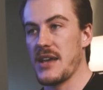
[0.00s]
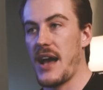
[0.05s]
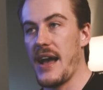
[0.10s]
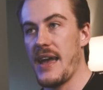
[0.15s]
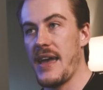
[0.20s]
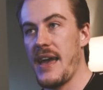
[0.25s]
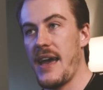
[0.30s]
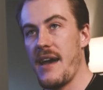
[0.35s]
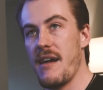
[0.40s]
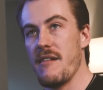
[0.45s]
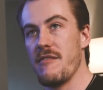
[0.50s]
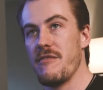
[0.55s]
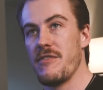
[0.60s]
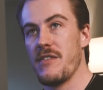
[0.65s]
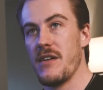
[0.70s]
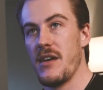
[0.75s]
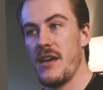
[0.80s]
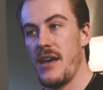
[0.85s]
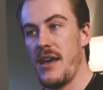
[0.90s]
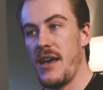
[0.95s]
I have
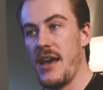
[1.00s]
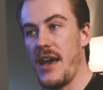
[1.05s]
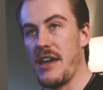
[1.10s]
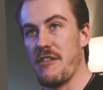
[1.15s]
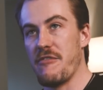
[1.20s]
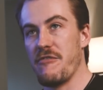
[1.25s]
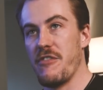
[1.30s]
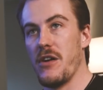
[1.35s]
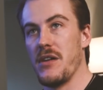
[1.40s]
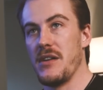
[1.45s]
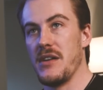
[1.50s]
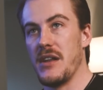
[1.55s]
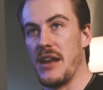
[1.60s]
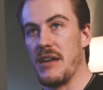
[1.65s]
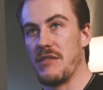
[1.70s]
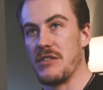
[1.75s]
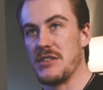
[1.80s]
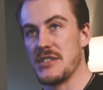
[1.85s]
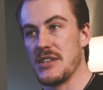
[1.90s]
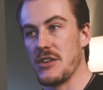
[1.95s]
a fund in
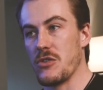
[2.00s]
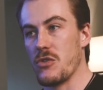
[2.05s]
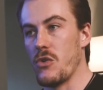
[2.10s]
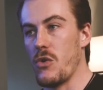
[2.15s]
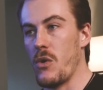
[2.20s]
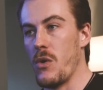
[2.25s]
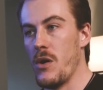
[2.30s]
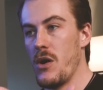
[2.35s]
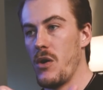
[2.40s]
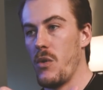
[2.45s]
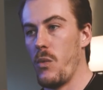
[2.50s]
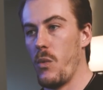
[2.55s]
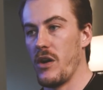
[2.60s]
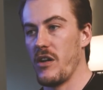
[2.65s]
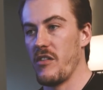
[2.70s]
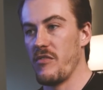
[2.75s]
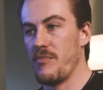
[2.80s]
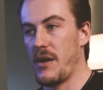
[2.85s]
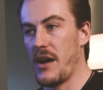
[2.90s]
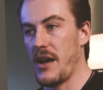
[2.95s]
every single one
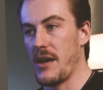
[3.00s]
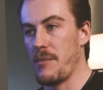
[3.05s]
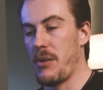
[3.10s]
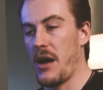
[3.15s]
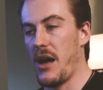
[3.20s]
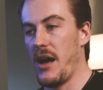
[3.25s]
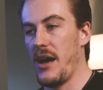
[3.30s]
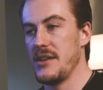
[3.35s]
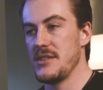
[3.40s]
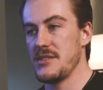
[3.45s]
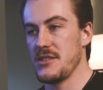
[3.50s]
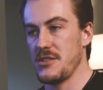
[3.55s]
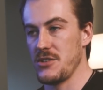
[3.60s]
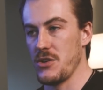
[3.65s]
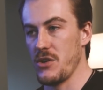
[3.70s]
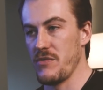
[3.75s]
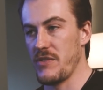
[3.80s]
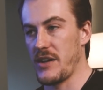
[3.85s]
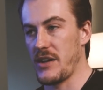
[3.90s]
of my pies. So if